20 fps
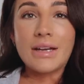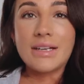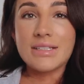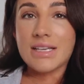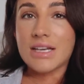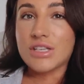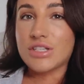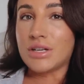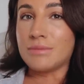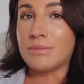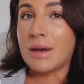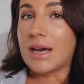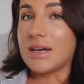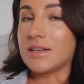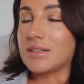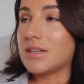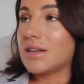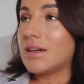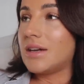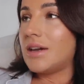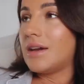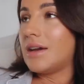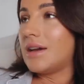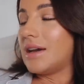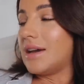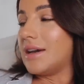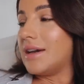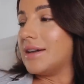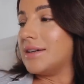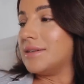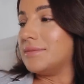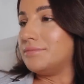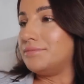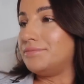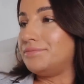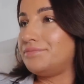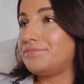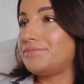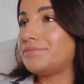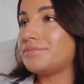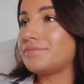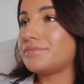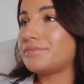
It's actually mad. Um,